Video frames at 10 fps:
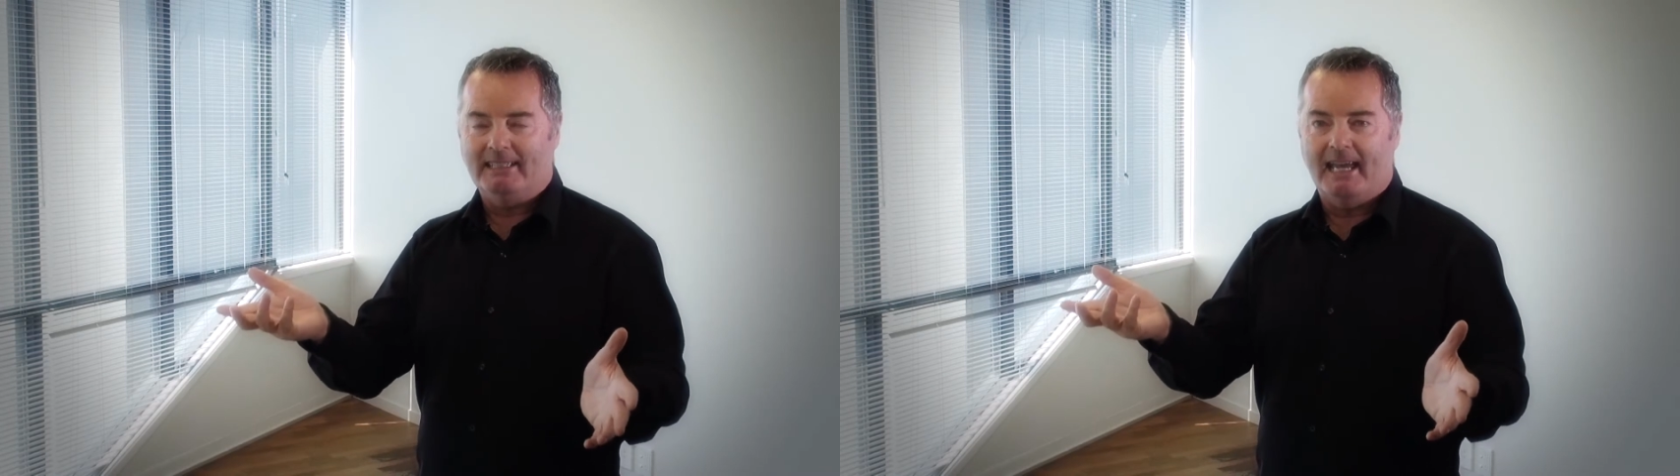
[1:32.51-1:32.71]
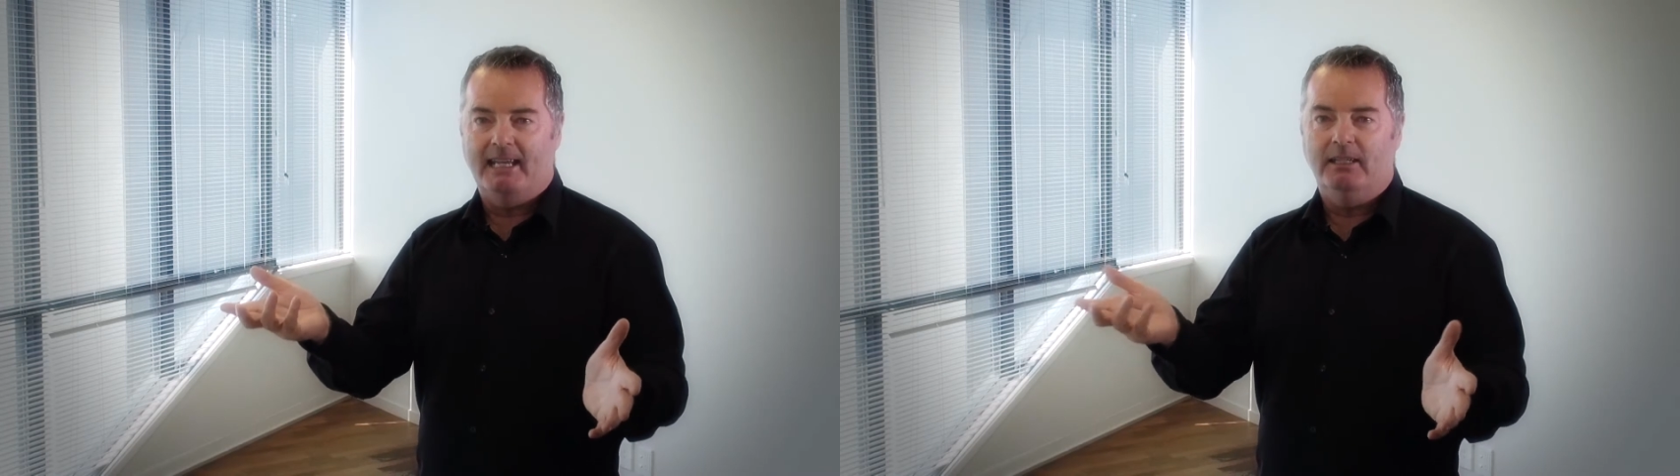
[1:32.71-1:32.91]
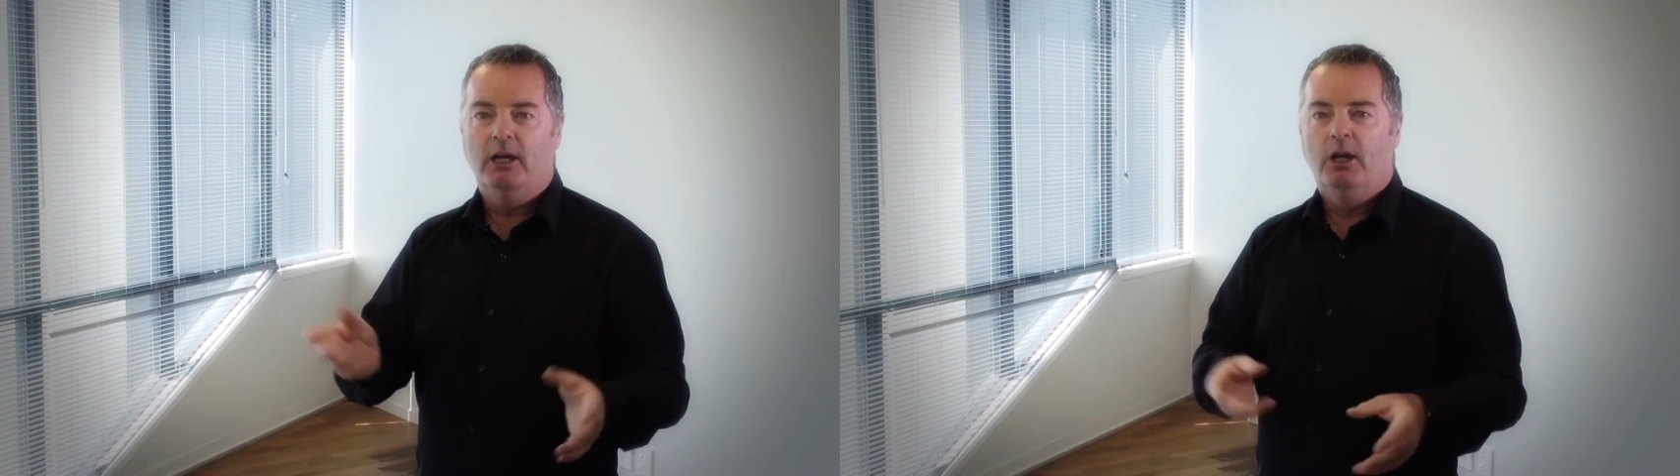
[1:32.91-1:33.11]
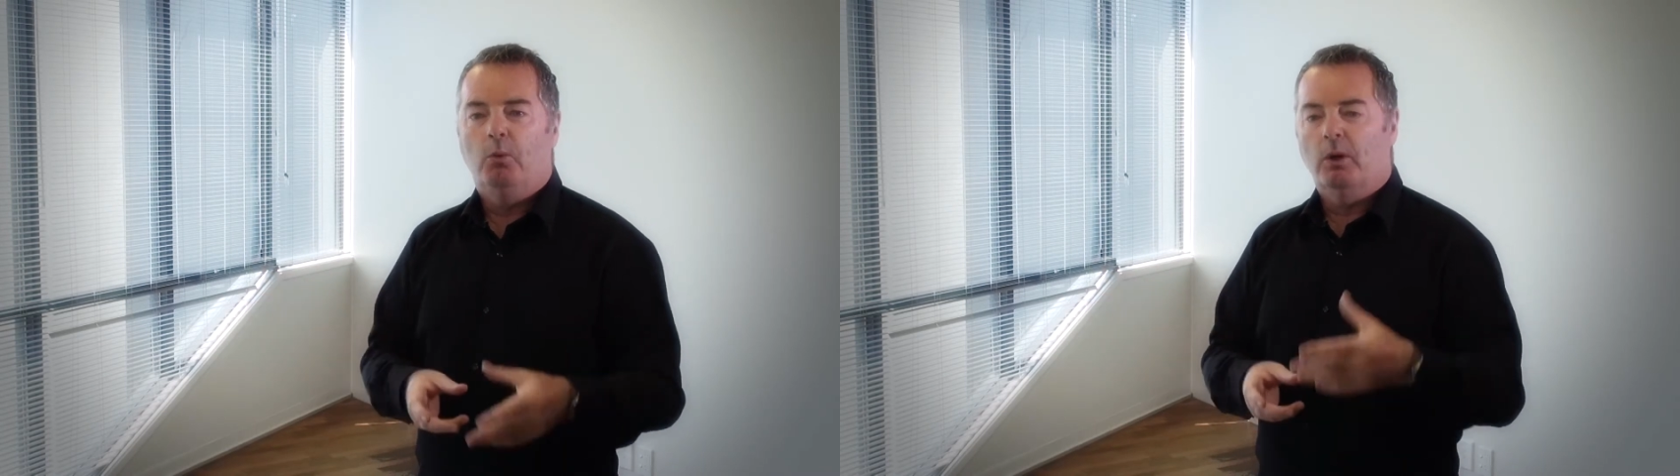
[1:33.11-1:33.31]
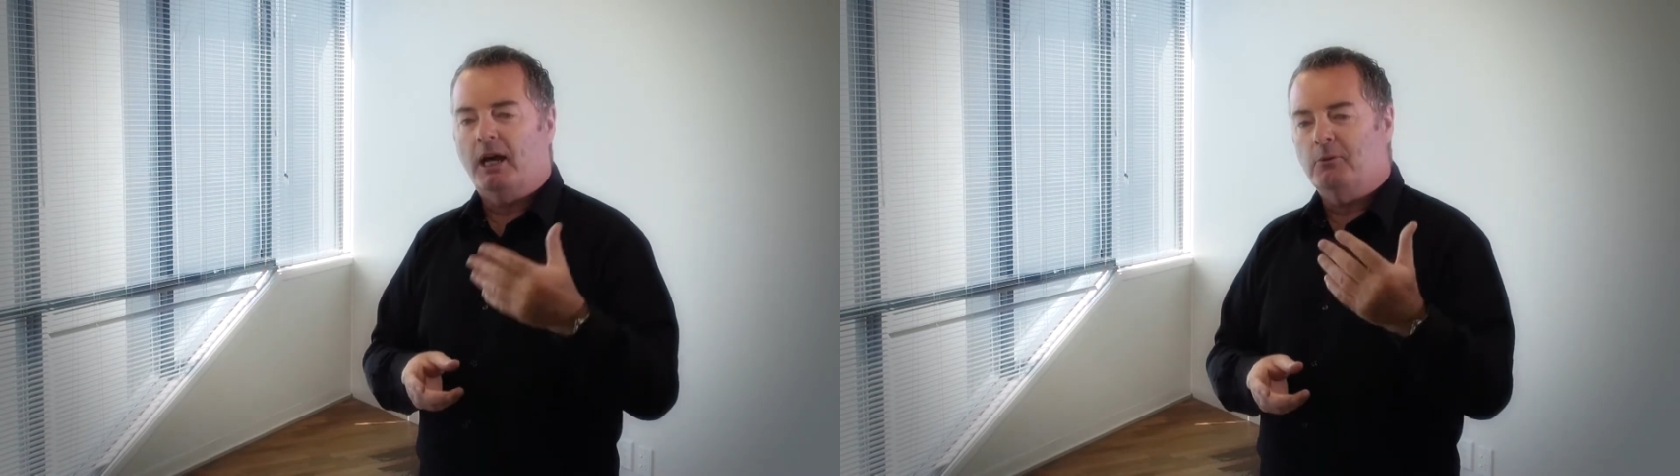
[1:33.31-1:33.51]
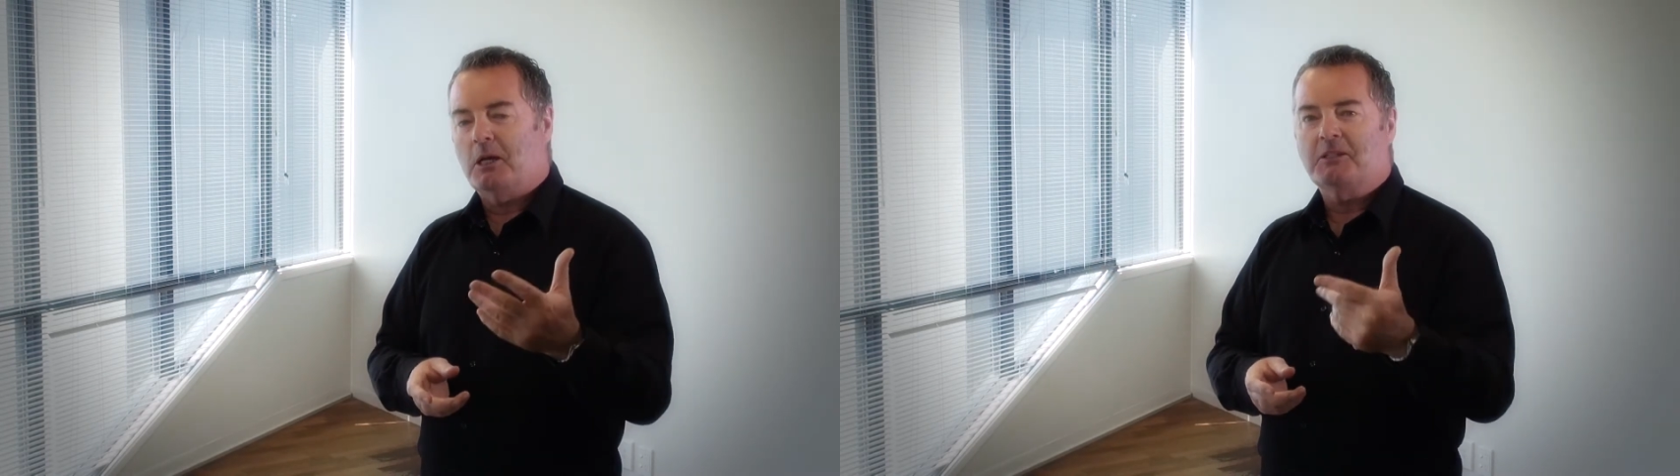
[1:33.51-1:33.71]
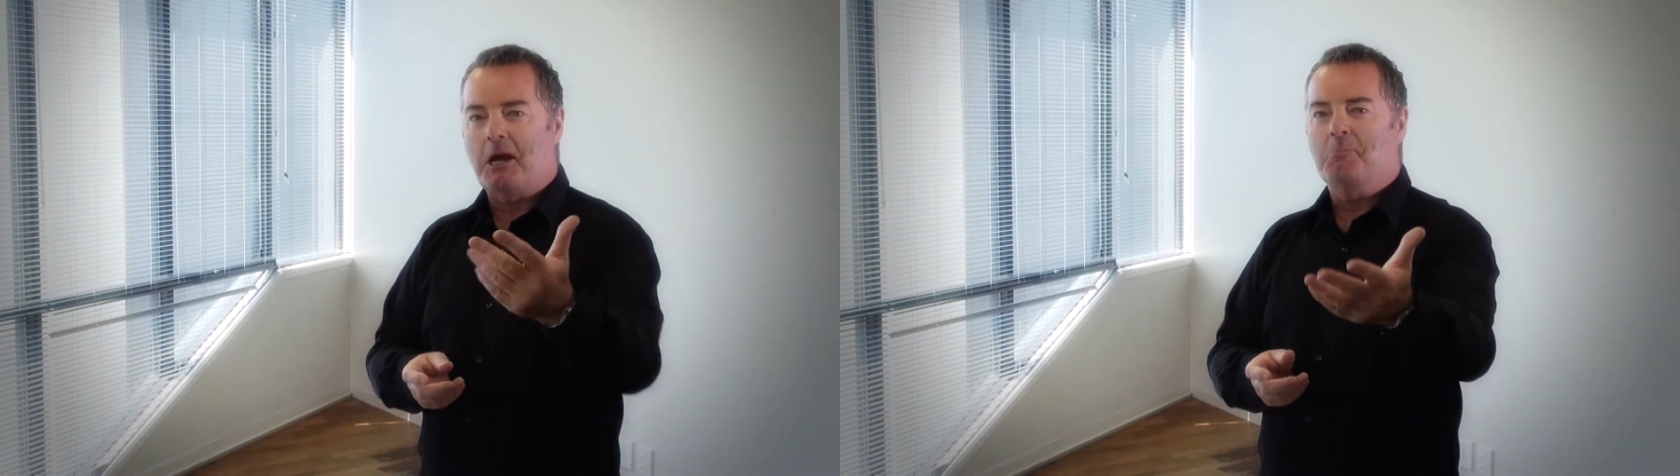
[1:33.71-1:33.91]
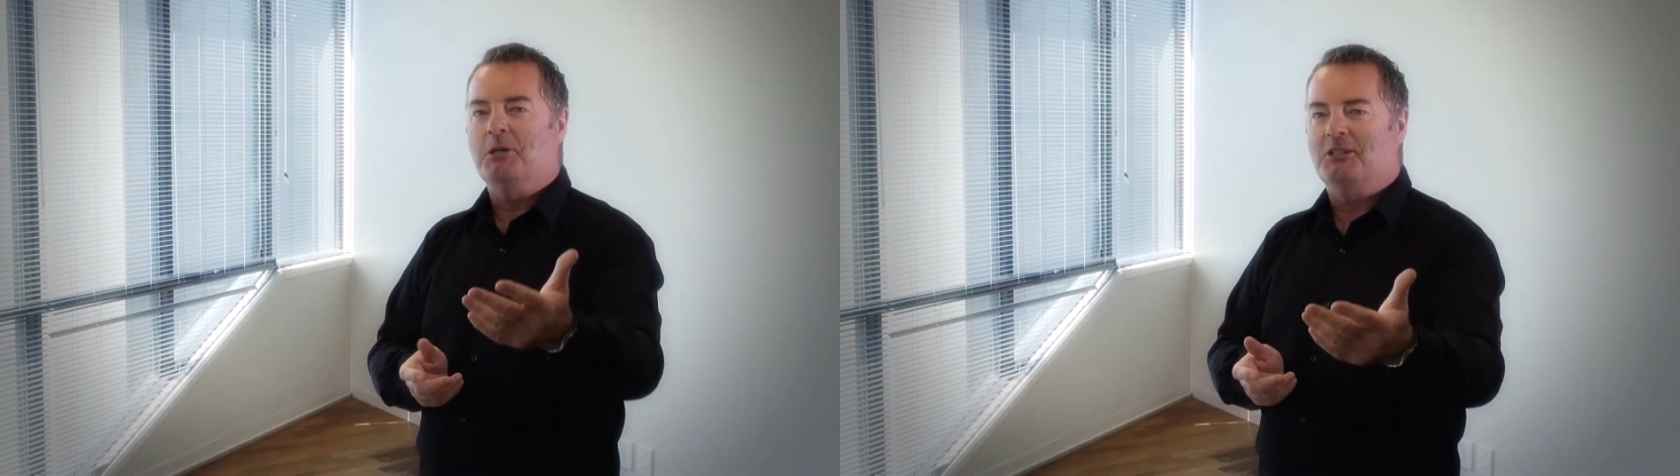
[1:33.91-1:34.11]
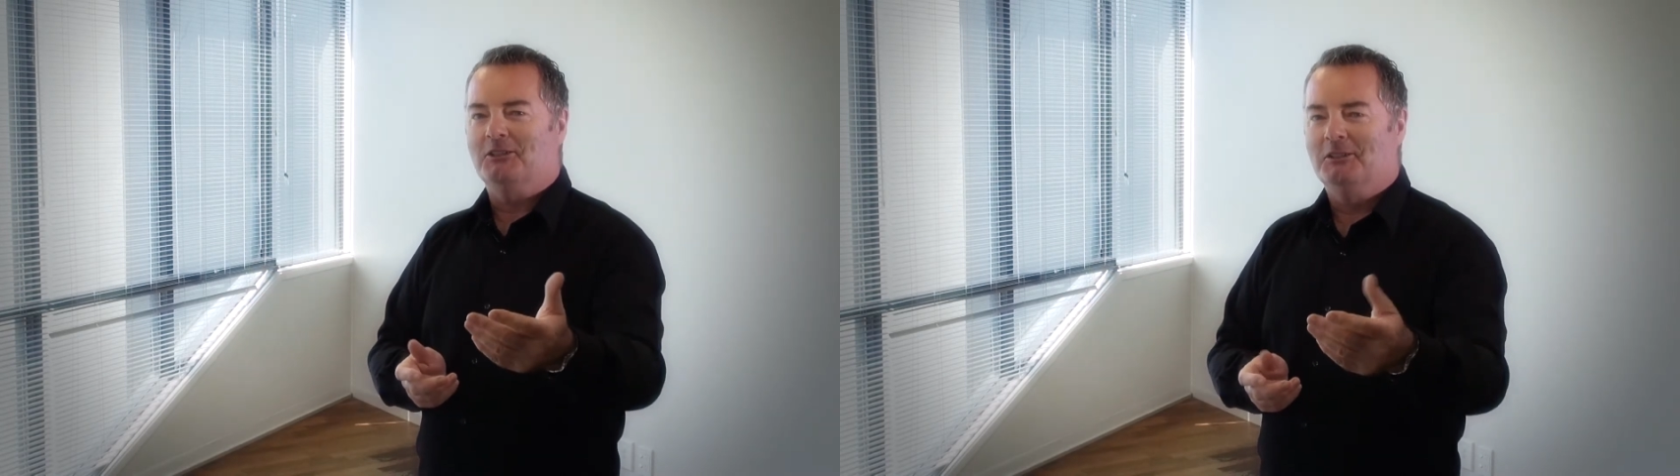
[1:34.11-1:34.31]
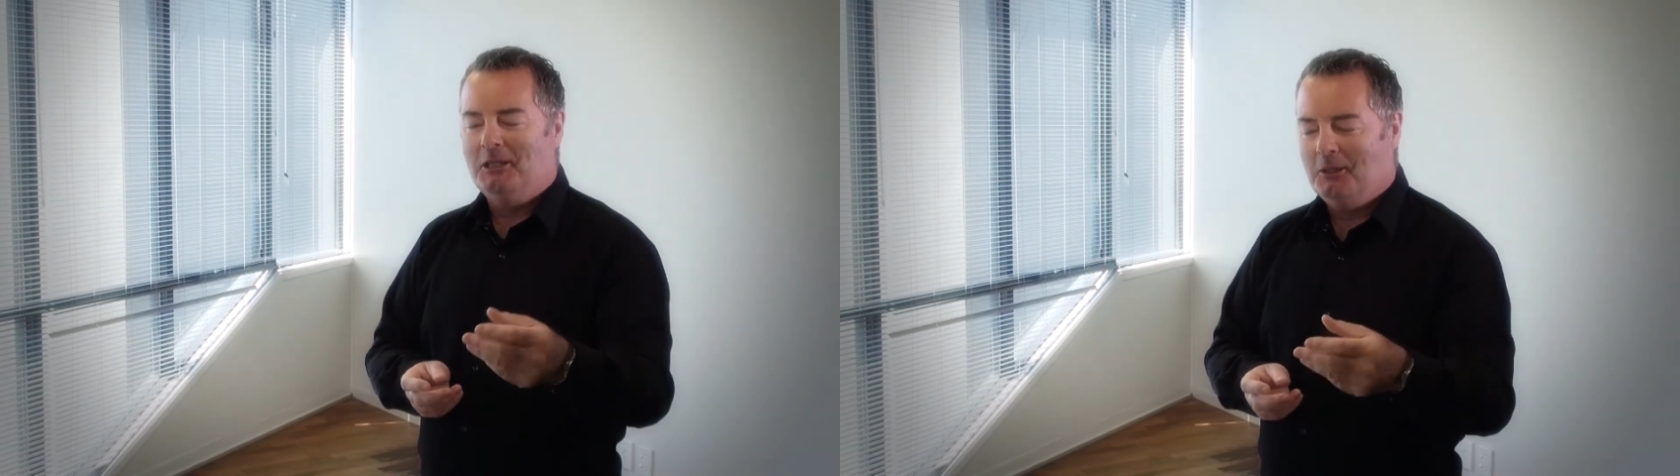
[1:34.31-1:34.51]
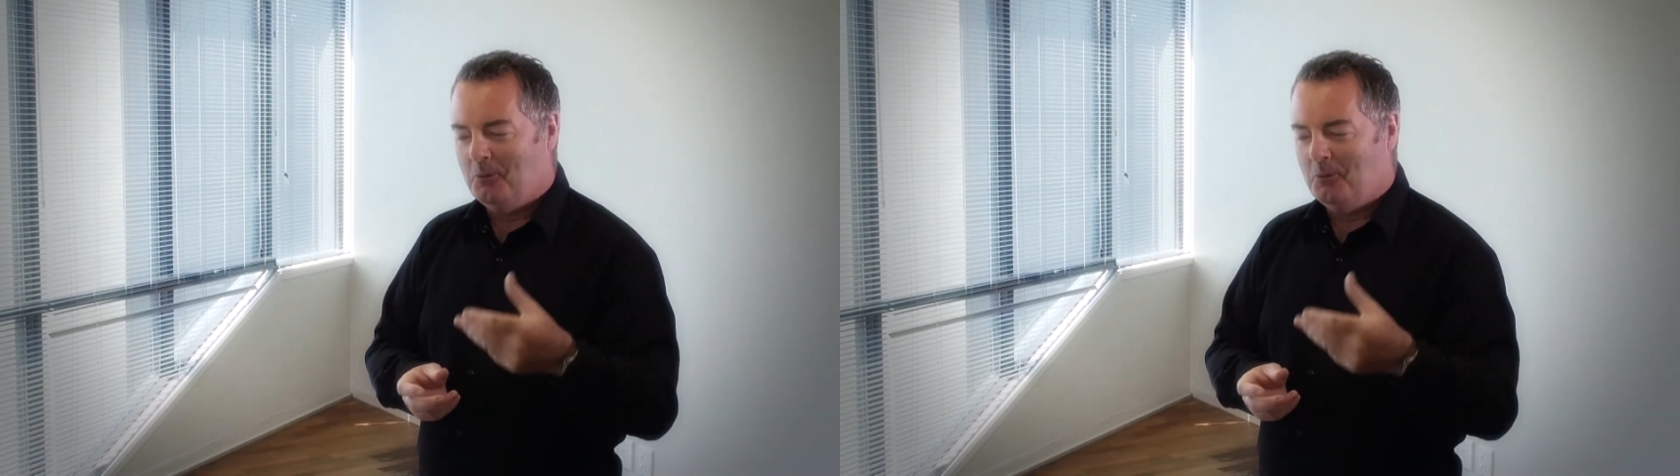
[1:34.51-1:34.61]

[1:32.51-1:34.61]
again. Well, I sound bitter.